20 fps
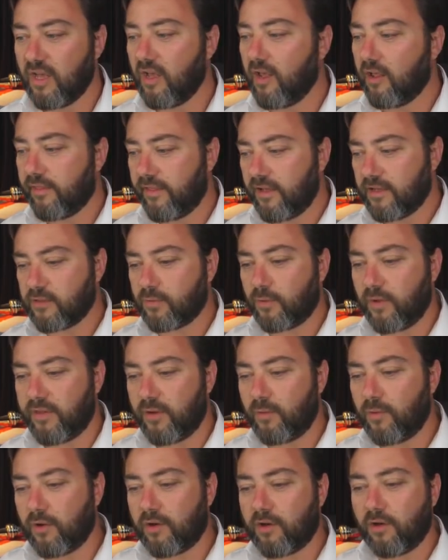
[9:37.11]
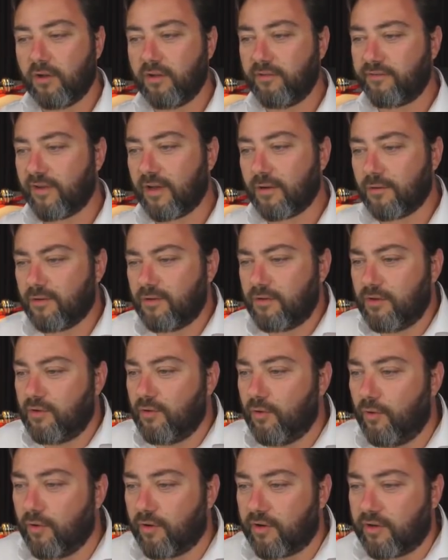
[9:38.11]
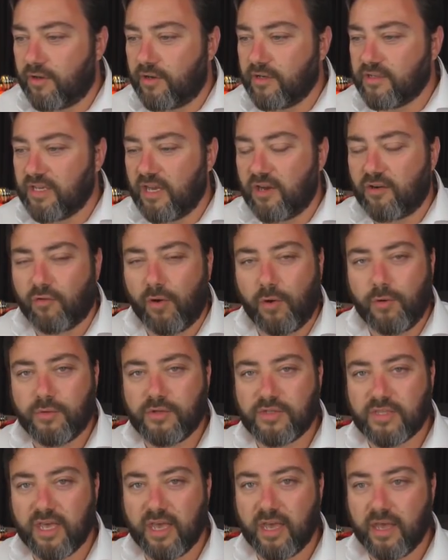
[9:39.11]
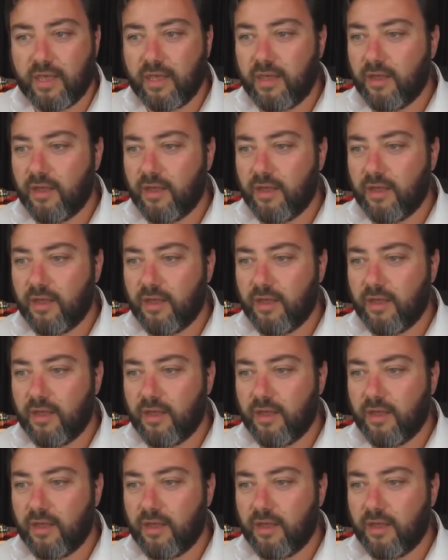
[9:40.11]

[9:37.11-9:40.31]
That's why they want cauliflower in New York, because it grows there.